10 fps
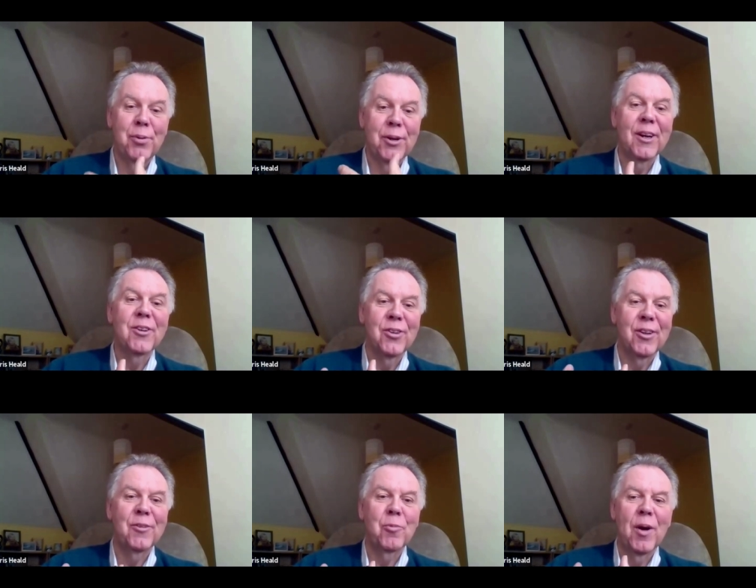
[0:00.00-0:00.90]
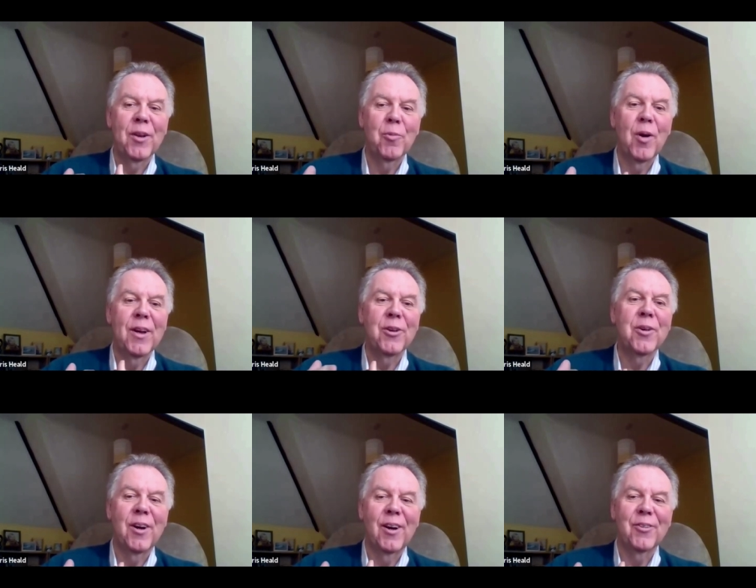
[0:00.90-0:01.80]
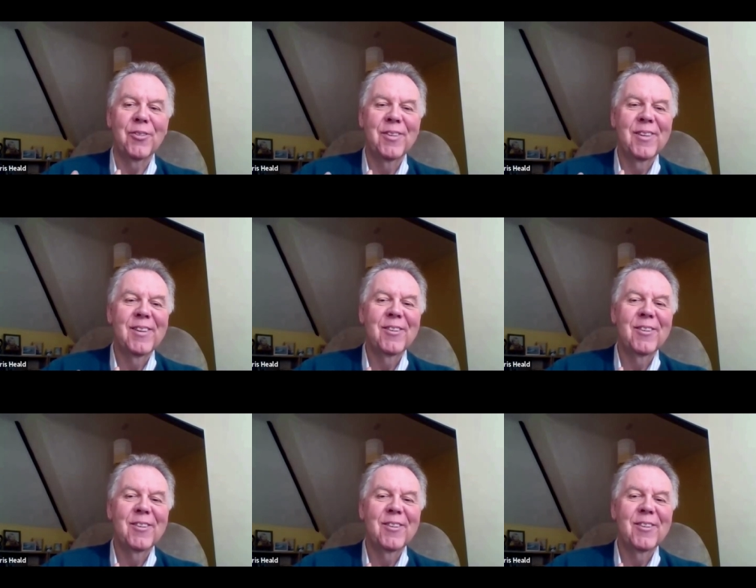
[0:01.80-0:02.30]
production and wonder why you can't